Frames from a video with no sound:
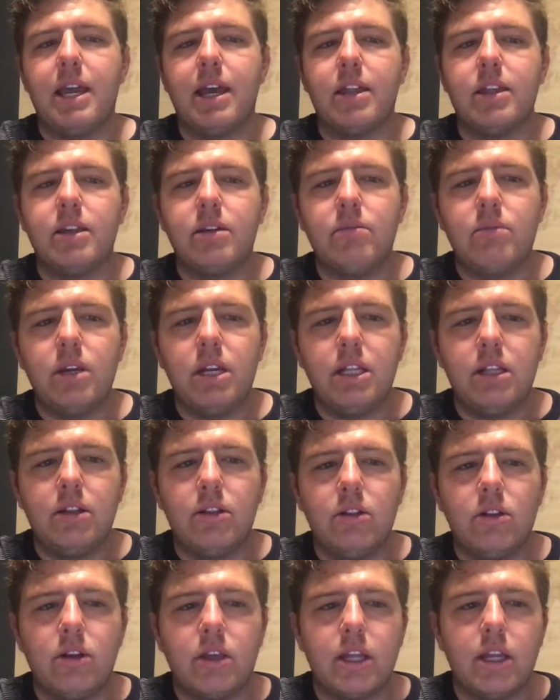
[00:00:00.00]
I think we need to
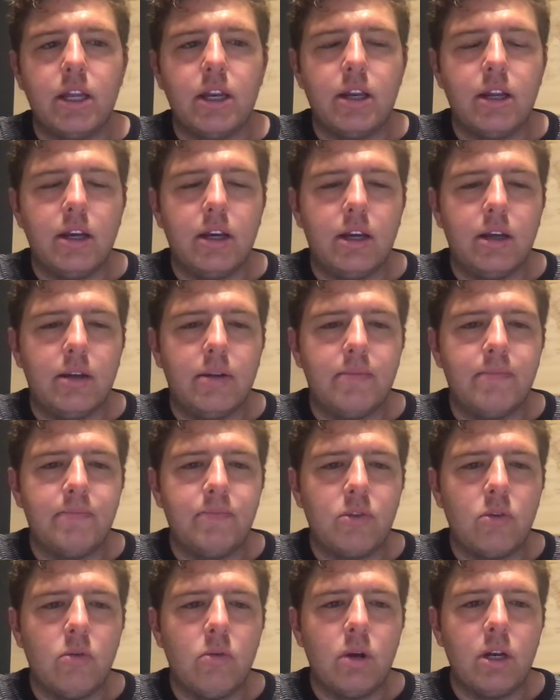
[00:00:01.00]
look at um,
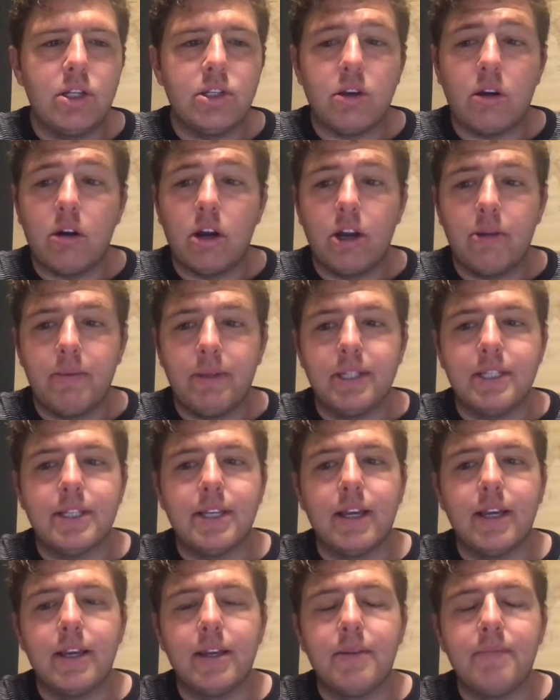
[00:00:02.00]
what he's already been
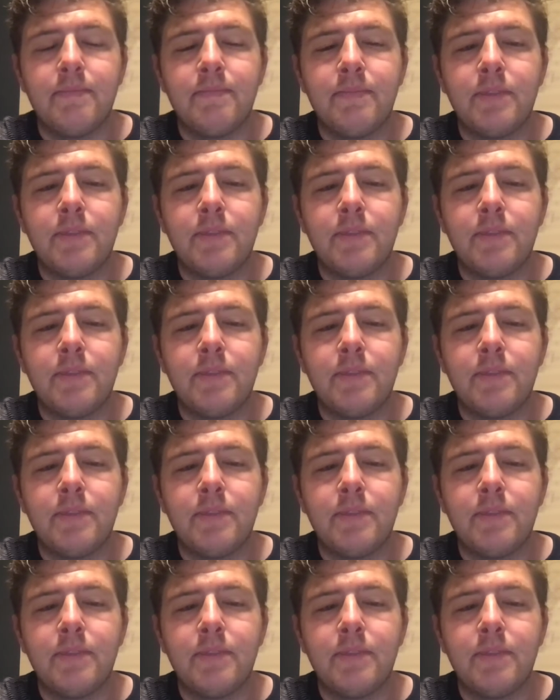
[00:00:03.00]
saying.